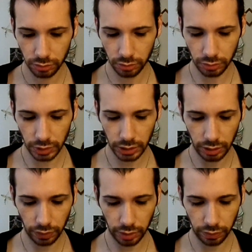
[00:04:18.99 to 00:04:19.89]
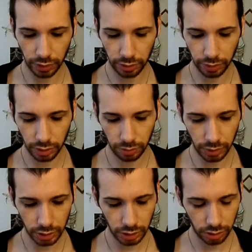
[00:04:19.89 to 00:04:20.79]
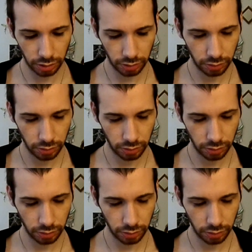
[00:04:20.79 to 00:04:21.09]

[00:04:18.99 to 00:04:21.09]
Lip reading: Let me see if I can find the right image here.